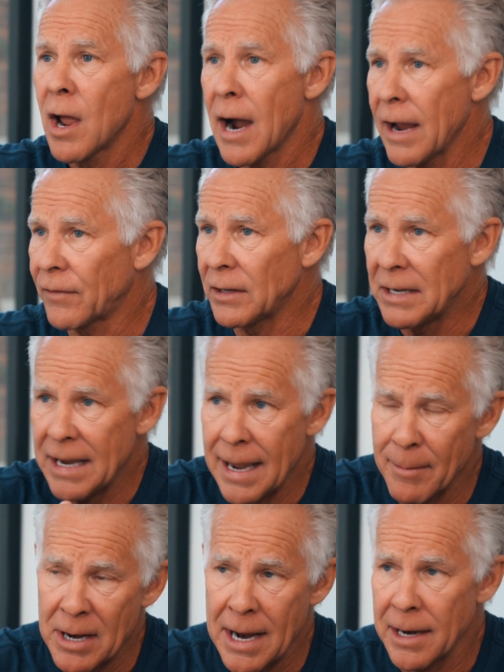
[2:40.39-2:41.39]
I have to
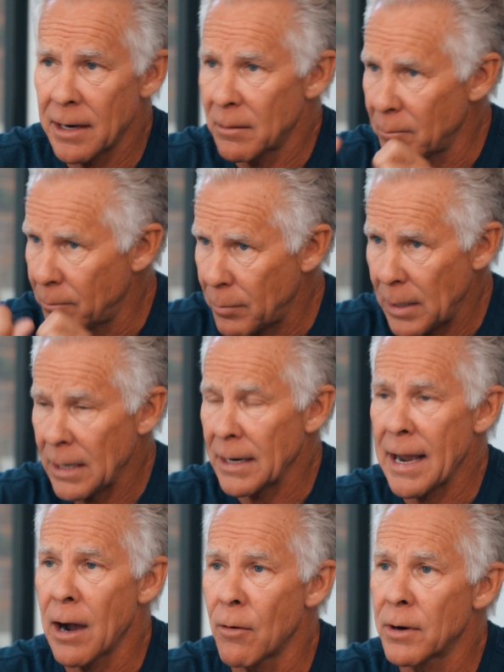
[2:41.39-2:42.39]
deaminate it and pee it
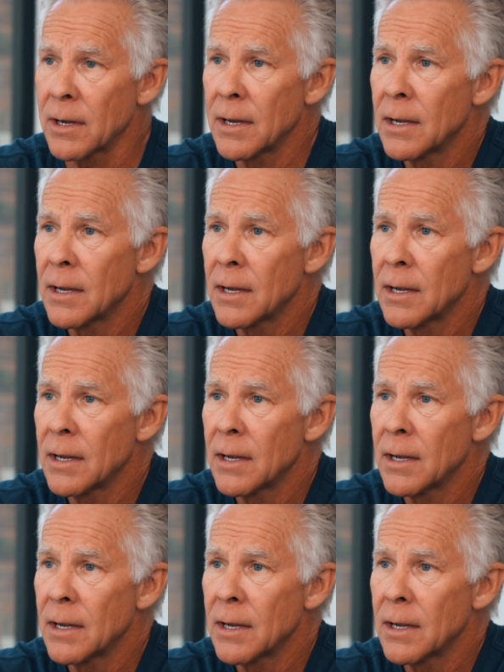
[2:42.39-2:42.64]
out,